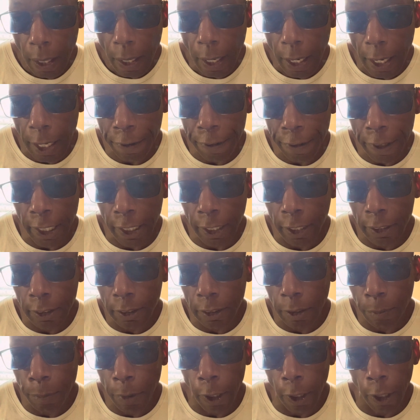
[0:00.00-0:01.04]
I think it's
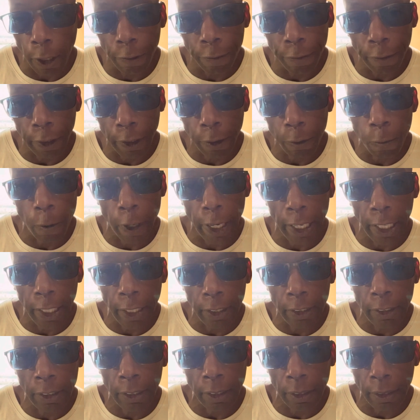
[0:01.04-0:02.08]
the perfect way
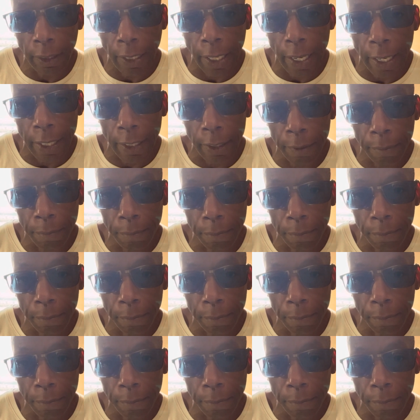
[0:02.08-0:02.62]
to like